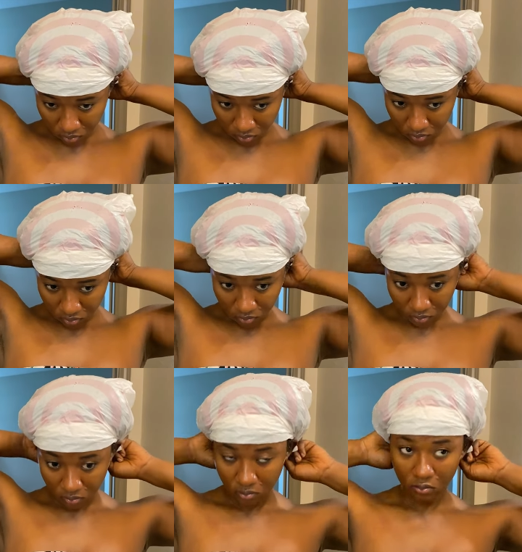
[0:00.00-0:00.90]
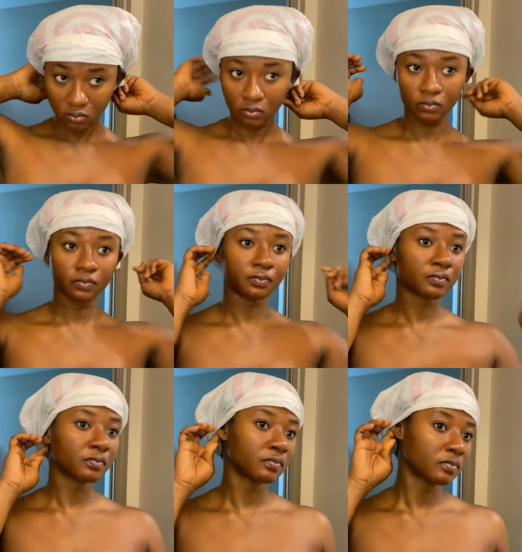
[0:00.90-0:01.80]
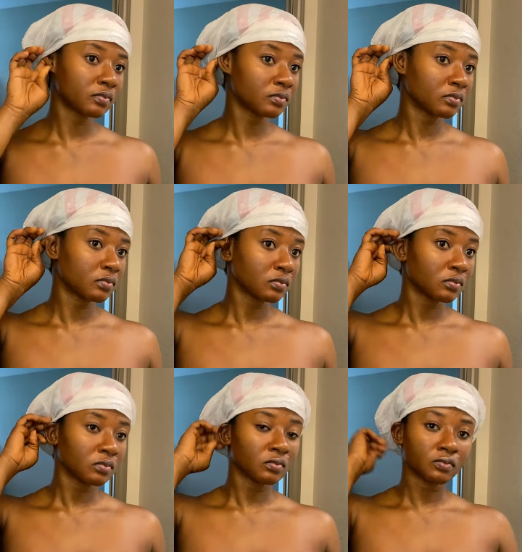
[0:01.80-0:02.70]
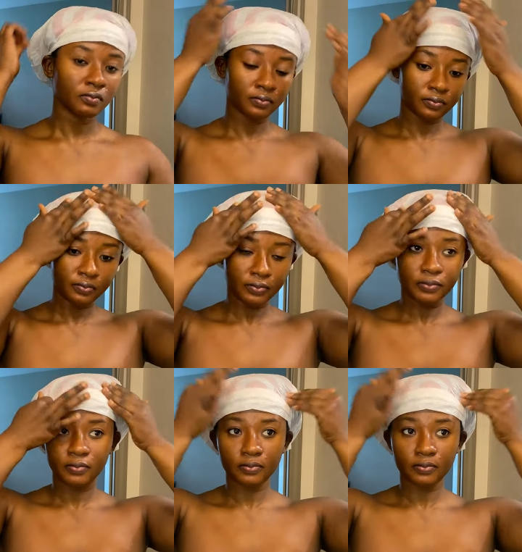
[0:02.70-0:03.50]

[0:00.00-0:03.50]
Nothing is said.